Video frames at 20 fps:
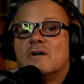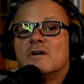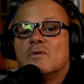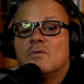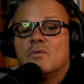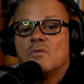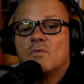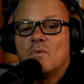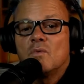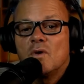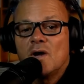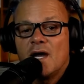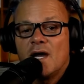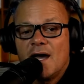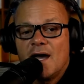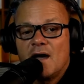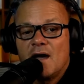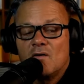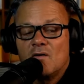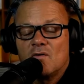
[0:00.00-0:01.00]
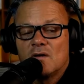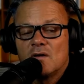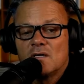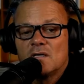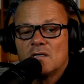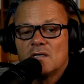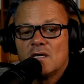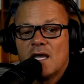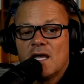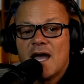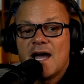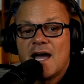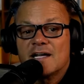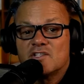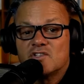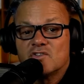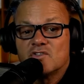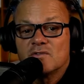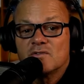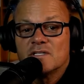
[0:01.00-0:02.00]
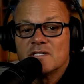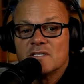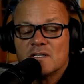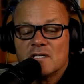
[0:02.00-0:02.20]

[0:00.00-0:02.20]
Well, wow. I don't think it's as though.